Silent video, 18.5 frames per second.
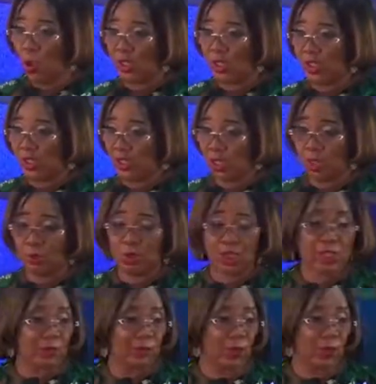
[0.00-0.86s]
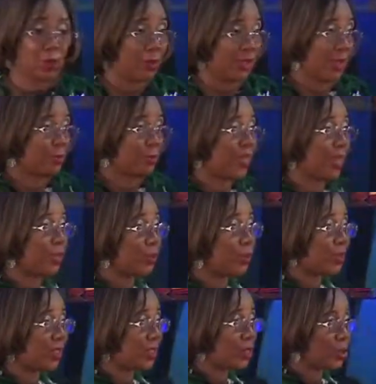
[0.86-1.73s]
the scriptures for you, but I'm telling
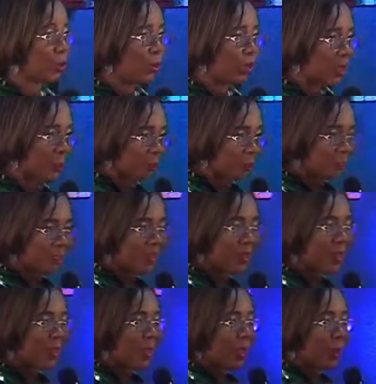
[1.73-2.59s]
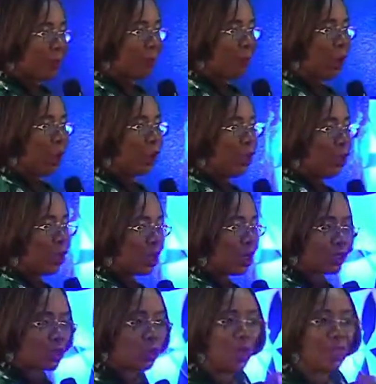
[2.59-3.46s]
you their story. But
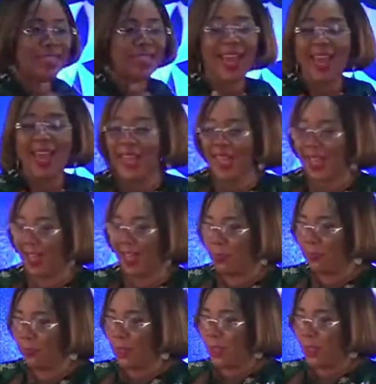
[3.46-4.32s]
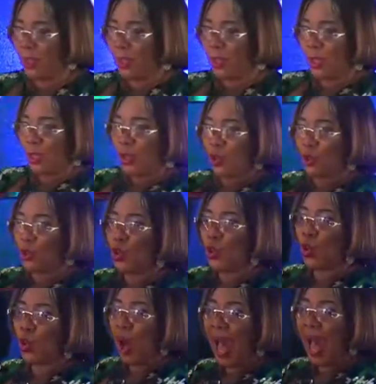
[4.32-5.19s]
look, today,
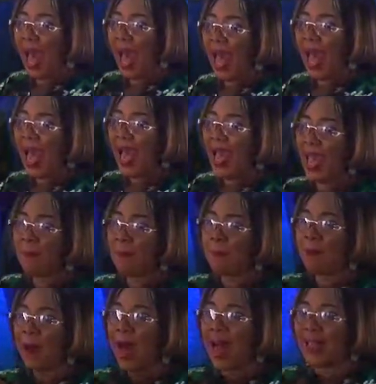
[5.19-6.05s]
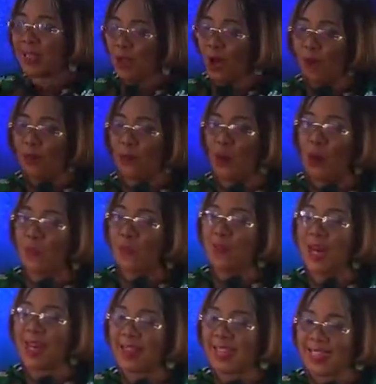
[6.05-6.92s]
you are a part of your
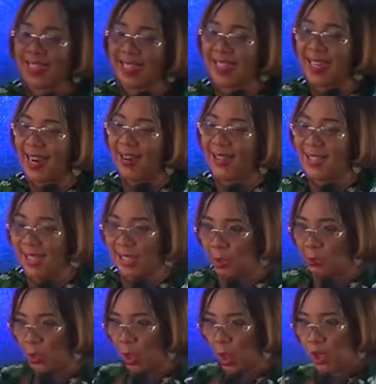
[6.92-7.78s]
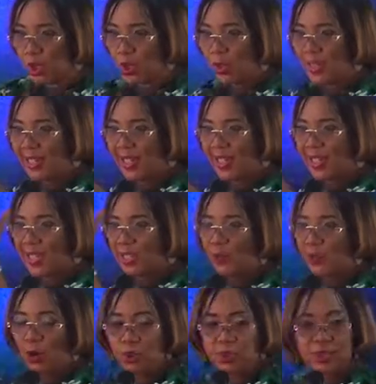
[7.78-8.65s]
father's inheritance because those ladies
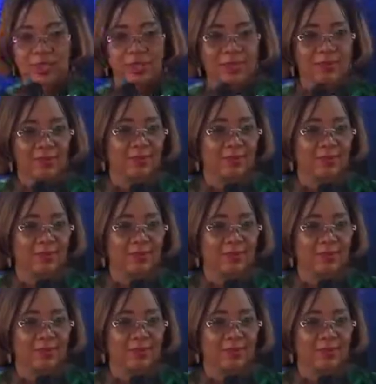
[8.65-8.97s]
fought.